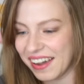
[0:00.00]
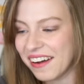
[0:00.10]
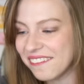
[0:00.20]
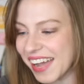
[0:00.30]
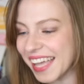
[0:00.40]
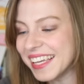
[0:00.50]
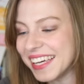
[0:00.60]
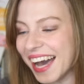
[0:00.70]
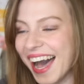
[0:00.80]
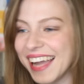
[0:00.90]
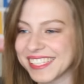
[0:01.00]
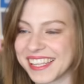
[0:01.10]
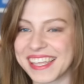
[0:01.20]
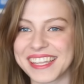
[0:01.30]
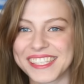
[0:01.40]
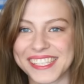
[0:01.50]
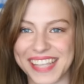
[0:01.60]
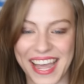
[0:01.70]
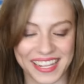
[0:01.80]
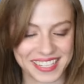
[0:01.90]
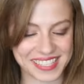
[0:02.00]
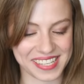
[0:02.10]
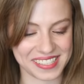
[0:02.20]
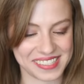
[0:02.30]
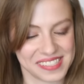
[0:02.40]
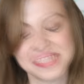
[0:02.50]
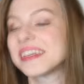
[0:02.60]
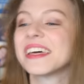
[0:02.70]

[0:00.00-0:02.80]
Oh my gosh, I think this is Alex's.